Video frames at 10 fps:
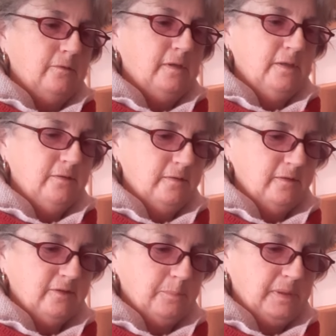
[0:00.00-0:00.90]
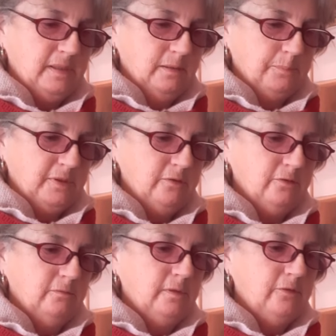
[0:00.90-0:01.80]
Tidy these up a little bit, you
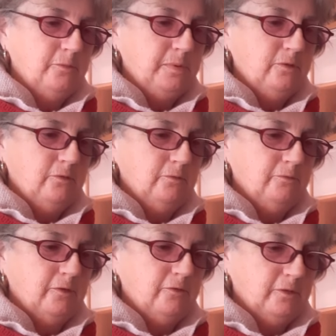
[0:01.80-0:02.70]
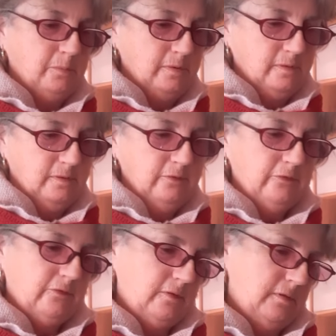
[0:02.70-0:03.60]
don't need to be too fussy with
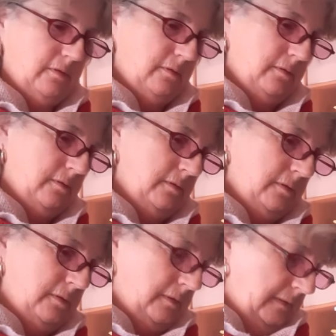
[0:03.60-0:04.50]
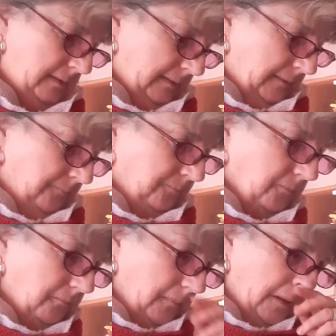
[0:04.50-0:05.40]
these.
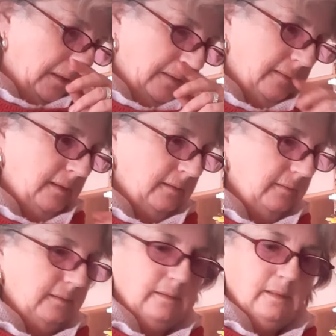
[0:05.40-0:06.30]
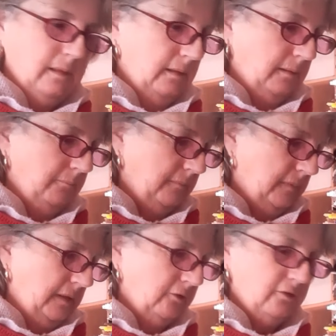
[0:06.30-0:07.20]
And
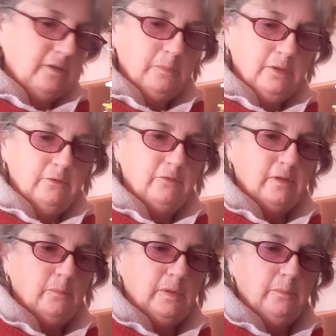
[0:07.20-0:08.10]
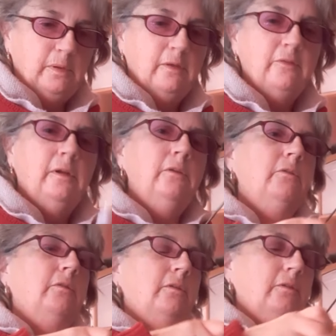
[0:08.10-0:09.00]
then, actually I will use that white one because I'll
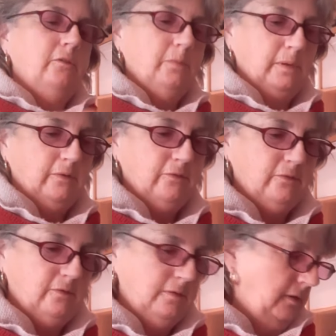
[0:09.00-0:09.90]
use it to twist.